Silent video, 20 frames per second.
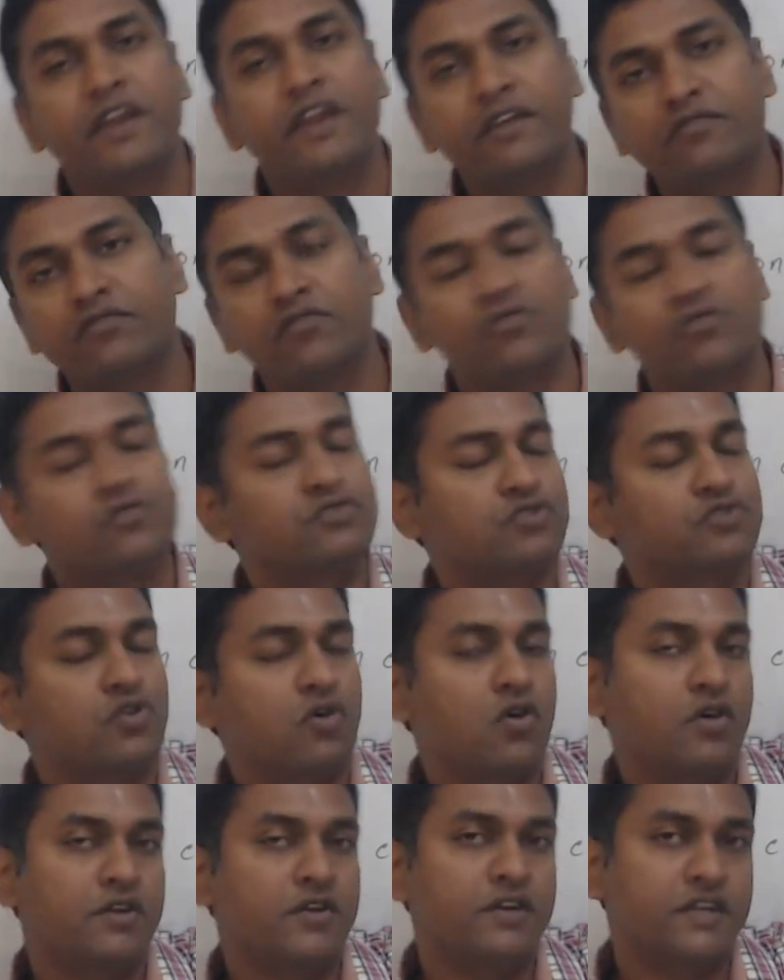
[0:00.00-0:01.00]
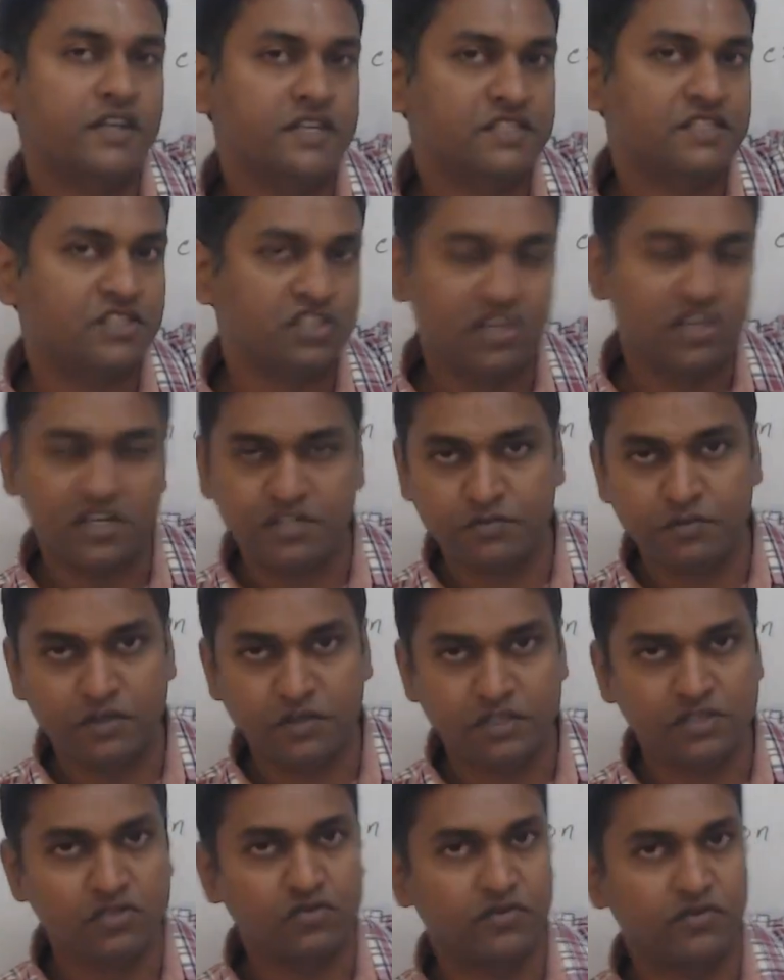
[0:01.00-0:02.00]
force on a test charge placed
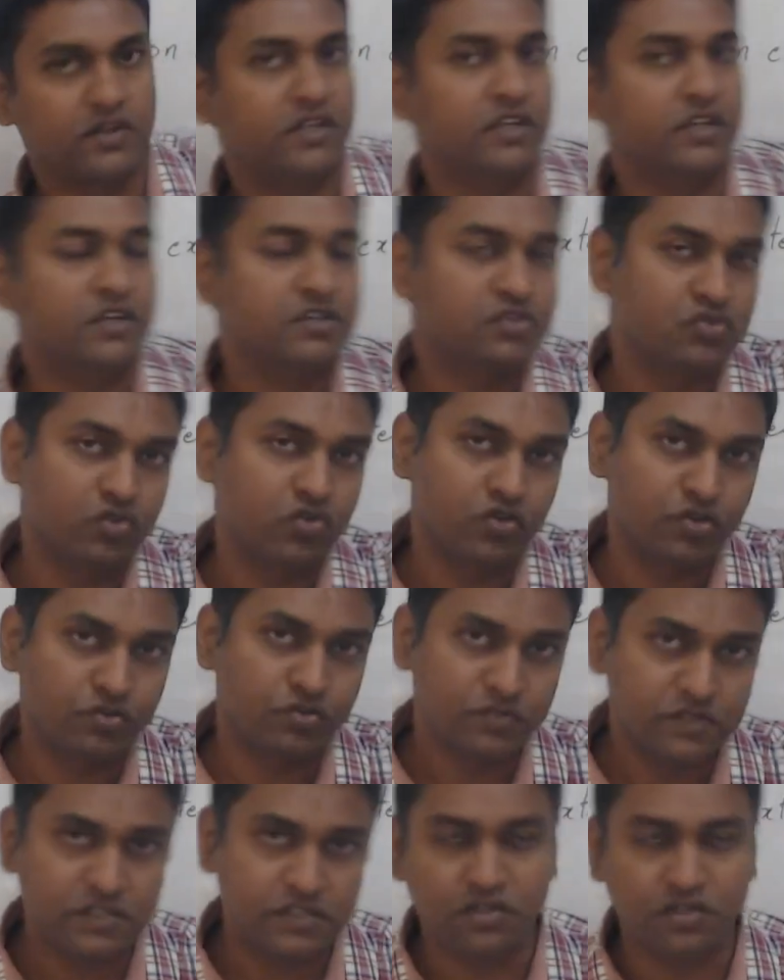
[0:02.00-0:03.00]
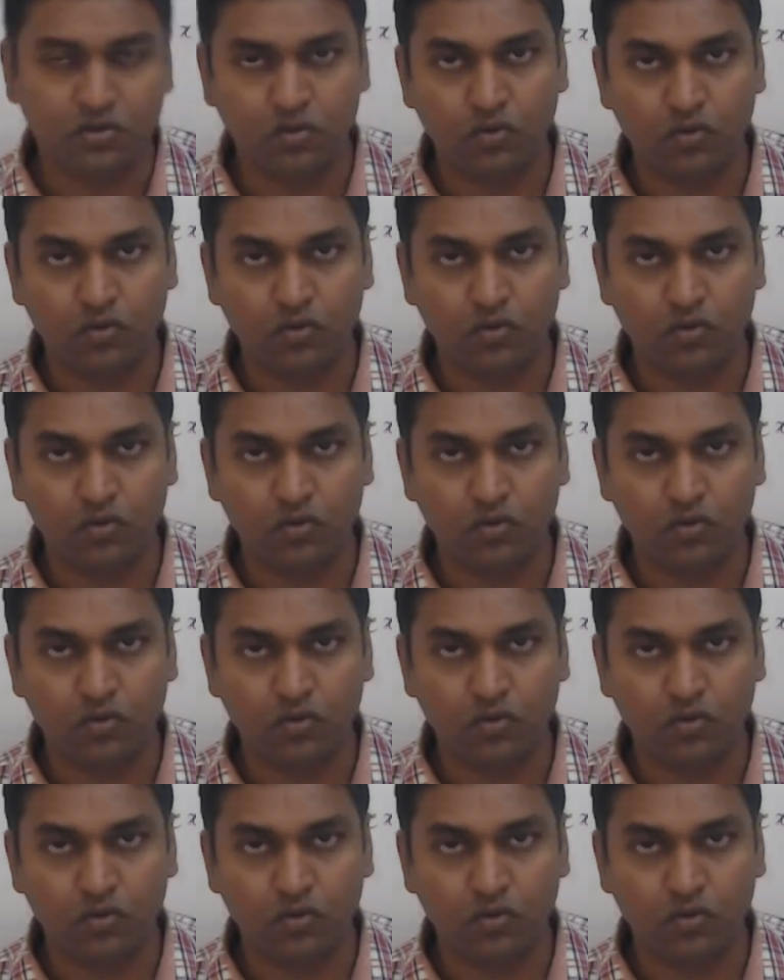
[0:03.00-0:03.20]
over there is going to be 0.